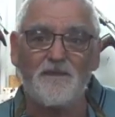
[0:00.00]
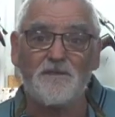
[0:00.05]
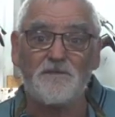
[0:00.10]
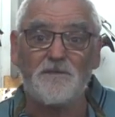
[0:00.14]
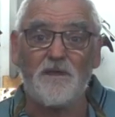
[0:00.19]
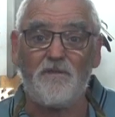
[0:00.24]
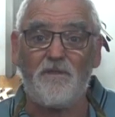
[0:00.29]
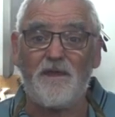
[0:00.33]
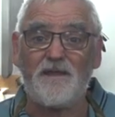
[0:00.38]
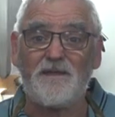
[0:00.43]

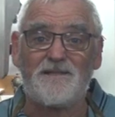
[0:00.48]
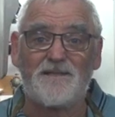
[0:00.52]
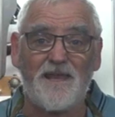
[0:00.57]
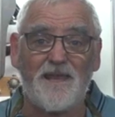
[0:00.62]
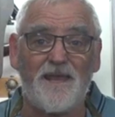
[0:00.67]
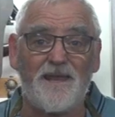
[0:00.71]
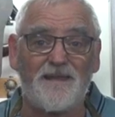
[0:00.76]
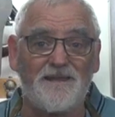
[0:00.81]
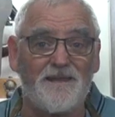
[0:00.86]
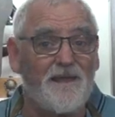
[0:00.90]
So that's
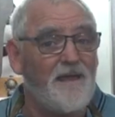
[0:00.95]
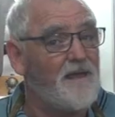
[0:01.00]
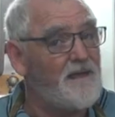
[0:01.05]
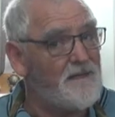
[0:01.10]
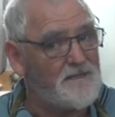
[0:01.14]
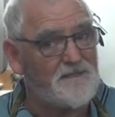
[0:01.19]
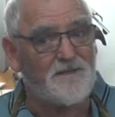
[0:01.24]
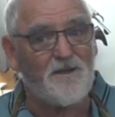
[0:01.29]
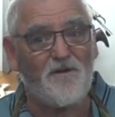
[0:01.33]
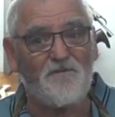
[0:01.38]
it.
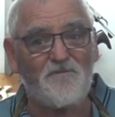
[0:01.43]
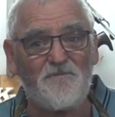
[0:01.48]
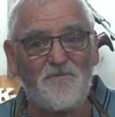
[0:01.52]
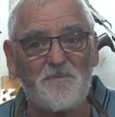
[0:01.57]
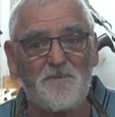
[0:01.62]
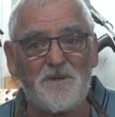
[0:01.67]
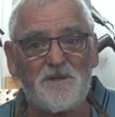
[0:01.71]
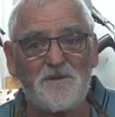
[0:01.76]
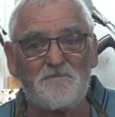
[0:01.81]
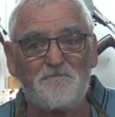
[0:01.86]
It's time for
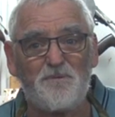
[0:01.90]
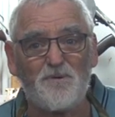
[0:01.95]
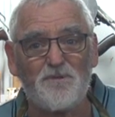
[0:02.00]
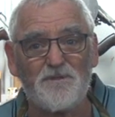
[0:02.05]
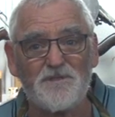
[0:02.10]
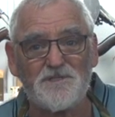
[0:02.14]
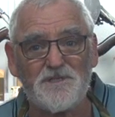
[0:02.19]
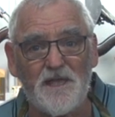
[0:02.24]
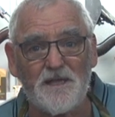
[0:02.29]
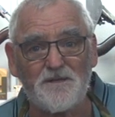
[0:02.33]
me to
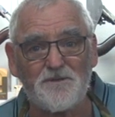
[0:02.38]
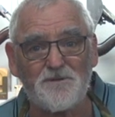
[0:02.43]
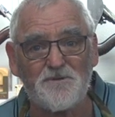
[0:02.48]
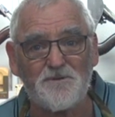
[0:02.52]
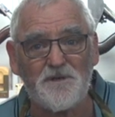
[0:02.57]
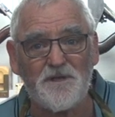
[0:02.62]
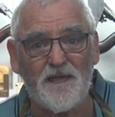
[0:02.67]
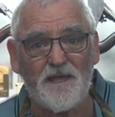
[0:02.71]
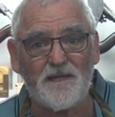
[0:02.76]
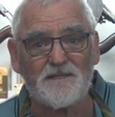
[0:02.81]
pull the shed
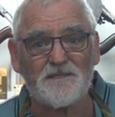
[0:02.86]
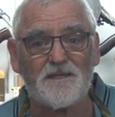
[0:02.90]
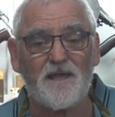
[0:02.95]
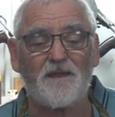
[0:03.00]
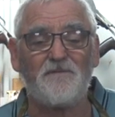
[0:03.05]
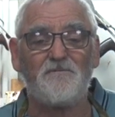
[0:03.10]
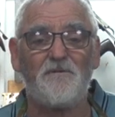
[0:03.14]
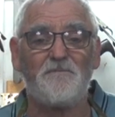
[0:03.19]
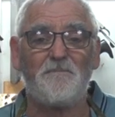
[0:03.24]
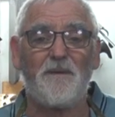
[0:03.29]
door down and
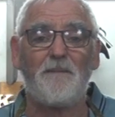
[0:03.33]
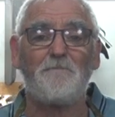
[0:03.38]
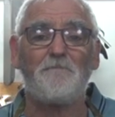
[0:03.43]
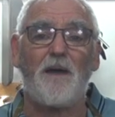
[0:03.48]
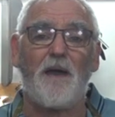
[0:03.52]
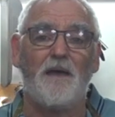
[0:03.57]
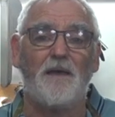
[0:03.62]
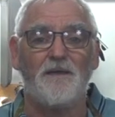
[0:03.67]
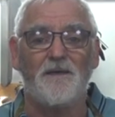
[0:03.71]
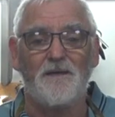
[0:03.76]
say,
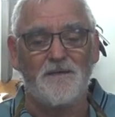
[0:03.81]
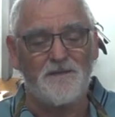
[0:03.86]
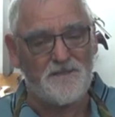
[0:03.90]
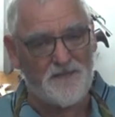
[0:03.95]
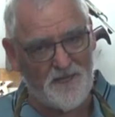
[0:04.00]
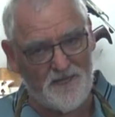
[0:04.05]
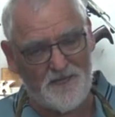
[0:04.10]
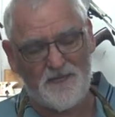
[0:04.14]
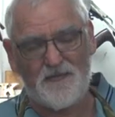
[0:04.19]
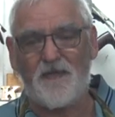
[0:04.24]
remember
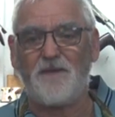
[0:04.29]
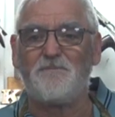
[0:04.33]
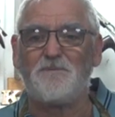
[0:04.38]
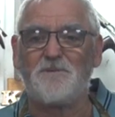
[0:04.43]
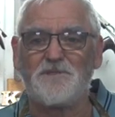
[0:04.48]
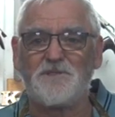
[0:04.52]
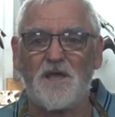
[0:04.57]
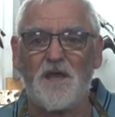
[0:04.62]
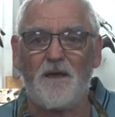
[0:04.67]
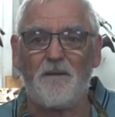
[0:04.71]
to keep
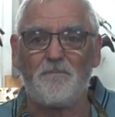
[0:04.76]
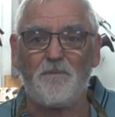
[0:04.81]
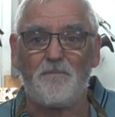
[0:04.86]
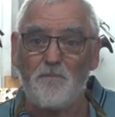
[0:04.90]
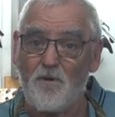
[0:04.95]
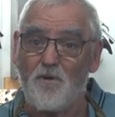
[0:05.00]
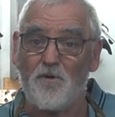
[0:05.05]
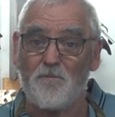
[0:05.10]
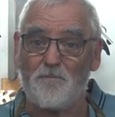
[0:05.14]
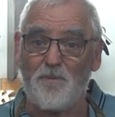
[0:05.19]
it sharp. But
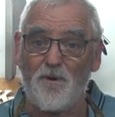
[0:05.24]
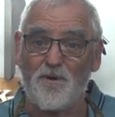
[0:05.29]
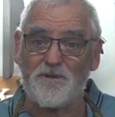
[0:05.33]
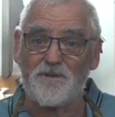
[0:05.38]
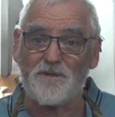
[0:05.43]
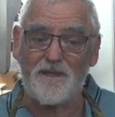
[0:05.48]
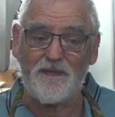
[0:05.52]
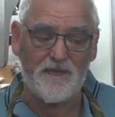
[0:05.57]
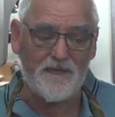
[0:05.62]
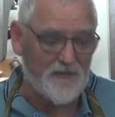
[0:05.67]
more
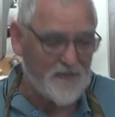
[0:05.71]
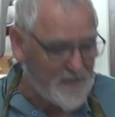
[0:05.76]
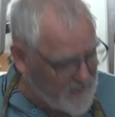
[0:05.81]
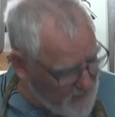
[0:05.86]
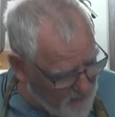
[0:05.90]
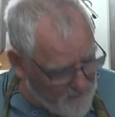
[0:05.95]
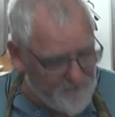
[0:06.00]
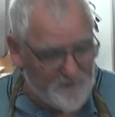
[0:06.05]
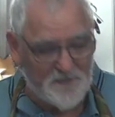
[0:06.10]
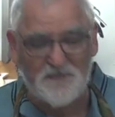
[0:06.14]
importantly,
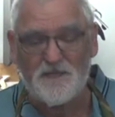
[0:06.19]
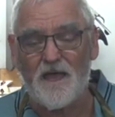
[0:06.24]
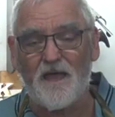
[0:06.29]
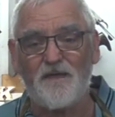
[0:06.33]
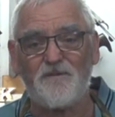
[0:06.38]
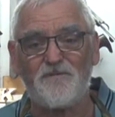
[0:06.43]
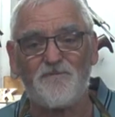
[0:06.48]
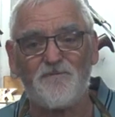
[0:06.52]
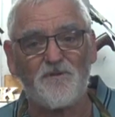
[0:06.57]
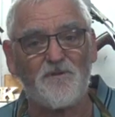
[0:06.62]
keep it
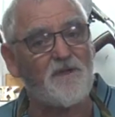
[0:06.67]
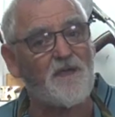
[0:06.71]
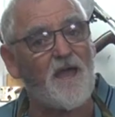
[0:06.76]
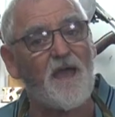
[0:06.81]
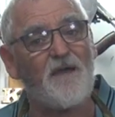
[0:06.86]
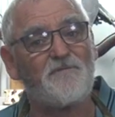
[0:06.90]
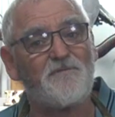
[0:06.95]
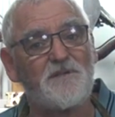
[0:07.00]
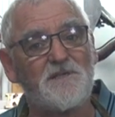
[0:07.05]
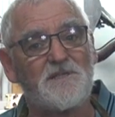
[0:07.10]
safe, look
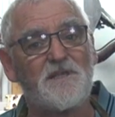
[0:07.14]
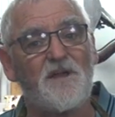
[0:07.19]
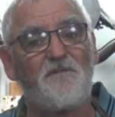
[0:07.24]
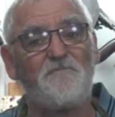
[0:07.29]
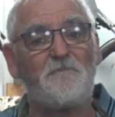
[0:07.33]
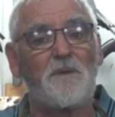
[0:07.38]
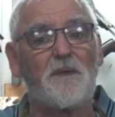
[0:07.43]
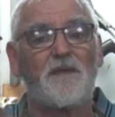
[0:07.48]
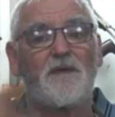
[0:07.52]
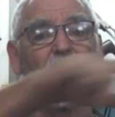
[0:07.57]
after
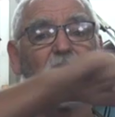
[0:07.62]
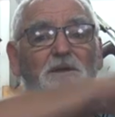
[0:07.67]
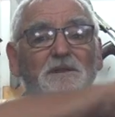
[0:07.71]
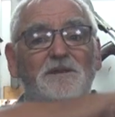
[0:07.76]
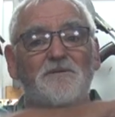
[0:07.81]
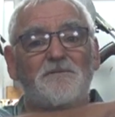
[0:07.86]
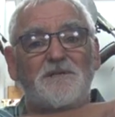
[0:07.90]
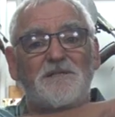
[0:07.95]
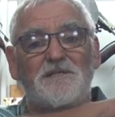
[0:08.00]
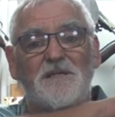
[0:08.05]
yourself, be
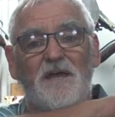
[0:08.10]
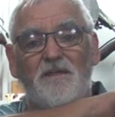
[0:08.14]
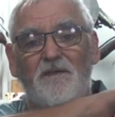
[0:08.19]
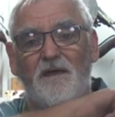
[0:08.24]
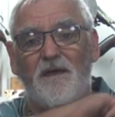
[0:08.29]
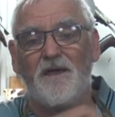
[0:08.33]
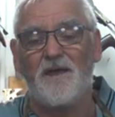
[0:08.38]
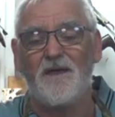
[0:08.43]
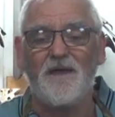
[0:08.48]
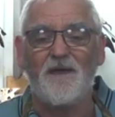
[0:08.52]
kind to each
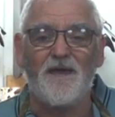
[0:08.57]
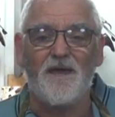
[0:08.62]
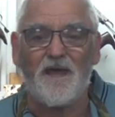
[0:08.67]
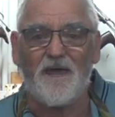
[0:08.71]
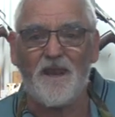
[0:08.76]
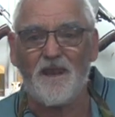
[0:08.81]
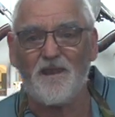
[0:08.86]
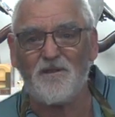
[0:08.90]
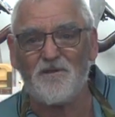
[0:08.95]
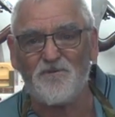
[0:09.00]
other.
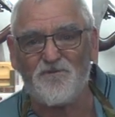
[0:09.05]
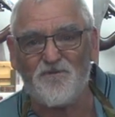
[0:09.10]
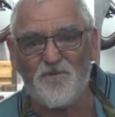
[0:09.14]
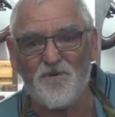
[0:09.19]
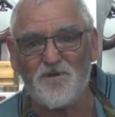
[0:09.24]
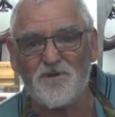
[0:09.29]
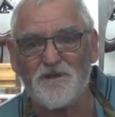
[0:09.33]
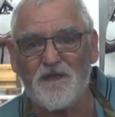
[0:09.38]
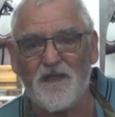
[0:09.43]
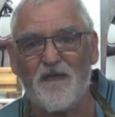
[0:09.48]
And I look
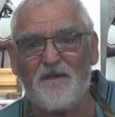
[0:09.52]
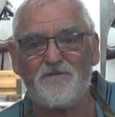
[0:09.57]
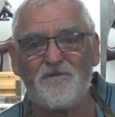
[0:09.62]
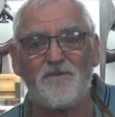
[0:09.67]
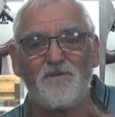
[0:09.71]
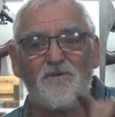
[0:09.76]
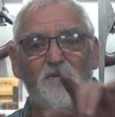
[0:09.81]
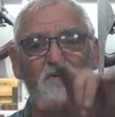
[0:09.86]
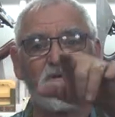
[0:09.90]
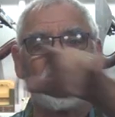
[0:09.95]
forward to
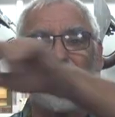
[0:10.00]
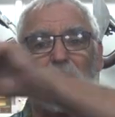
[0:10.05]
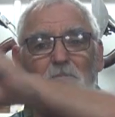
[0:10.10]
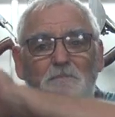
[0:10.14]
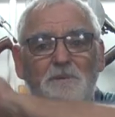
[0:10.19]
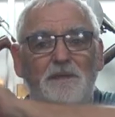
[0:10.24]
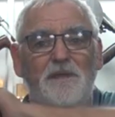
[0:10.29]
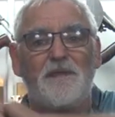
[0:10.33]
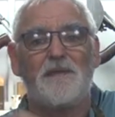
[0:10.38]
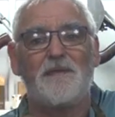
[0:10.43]
having your
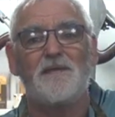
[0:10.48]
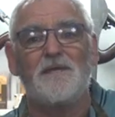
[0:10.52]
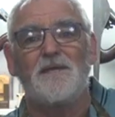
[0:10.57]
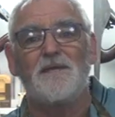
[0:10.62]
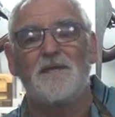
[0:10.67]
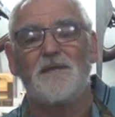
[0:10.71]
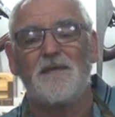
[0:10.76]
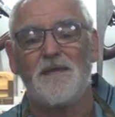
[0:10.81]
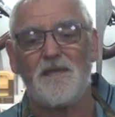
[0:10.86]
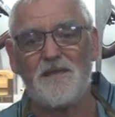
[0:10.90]
company
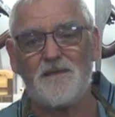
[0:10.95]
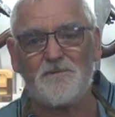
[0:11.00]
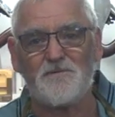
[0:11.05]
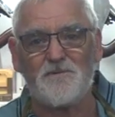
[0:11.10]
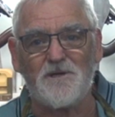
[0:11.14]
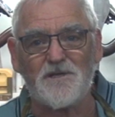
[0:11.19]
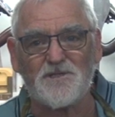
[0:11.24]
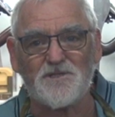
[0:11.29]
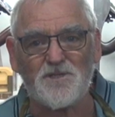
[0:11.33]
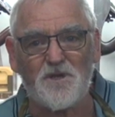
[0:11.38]
in the
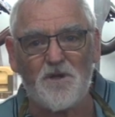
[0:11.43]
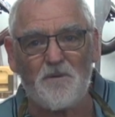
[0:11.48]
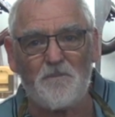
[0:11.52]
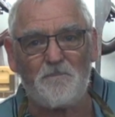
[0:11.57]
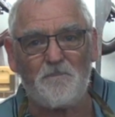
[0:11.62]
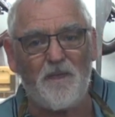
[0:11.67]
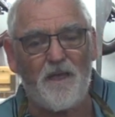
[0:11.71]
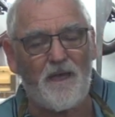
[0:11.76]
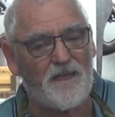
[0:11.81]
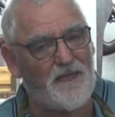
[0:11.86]

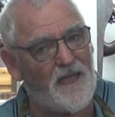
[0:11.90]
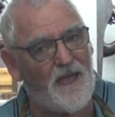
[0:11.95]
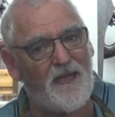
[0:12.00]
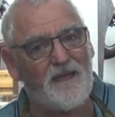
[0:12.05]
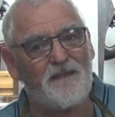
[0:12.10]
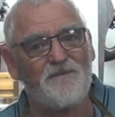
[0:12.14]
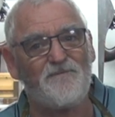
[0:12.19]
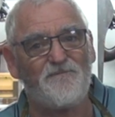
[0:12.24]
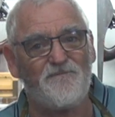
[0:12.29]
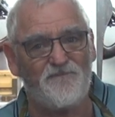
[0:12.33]
workshop
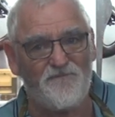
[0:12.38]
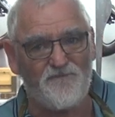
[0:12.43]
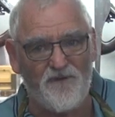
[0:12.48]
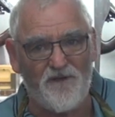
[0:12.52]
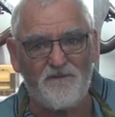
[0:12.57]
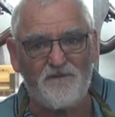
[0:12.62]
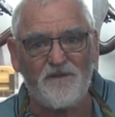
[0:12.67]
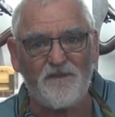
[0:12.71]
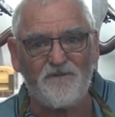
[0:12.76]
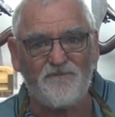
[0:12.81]
again
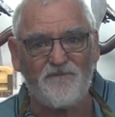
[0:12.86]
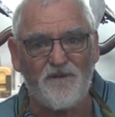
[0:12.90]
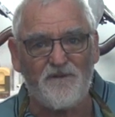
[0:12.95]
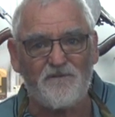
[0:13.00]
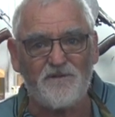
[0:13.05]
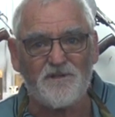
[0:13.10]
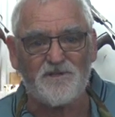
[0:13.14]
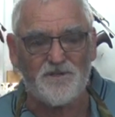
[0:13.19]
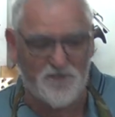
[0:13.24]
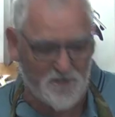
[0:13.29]
very,
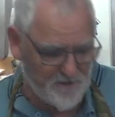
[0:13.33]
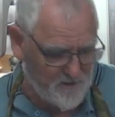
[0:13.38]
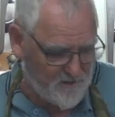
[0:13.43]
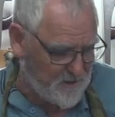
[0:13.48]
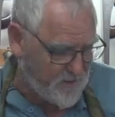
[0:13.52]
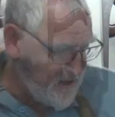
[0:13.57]
very soon.